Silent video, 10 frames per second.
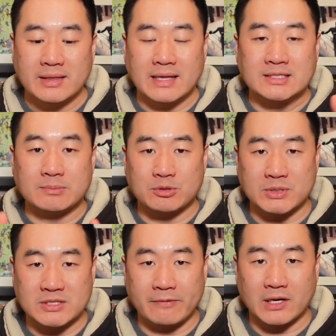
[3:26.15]
then some
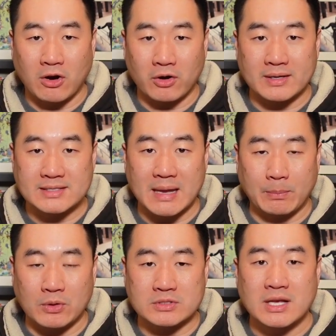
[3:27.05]
specific card
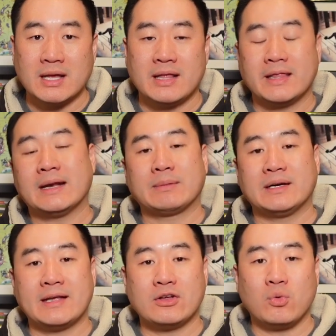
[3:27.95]
examples. Then I'm
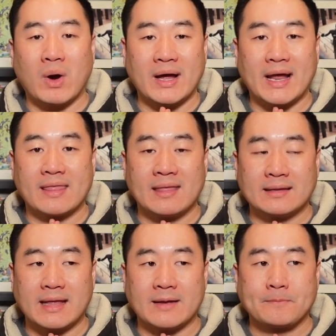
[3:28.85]
going to tell you why I
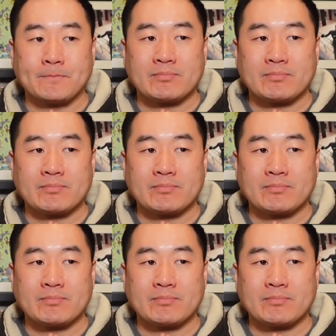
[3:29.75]
think that